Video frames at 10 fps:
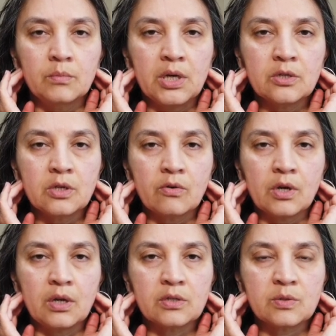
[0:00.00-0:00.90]
Imagine
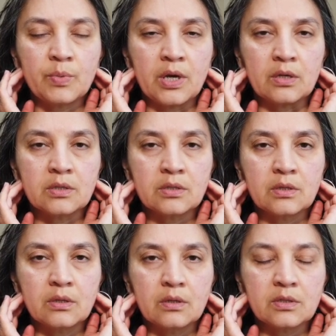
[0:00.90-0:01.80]
creating space,
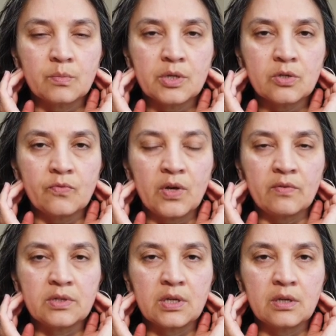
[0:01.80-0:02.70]
especially if you
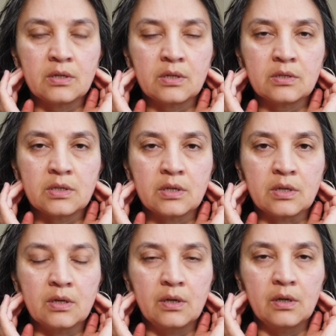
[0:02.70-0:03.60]
have a tendency
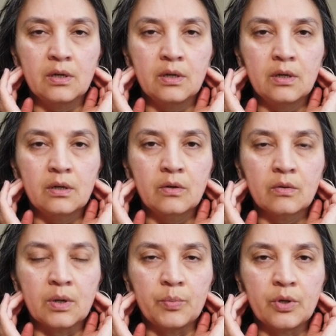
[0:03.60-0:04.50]
to
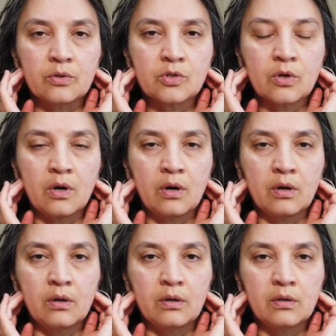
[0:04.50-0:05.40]
grip your
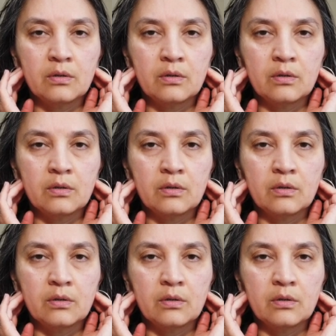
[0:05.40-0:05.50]
jaw,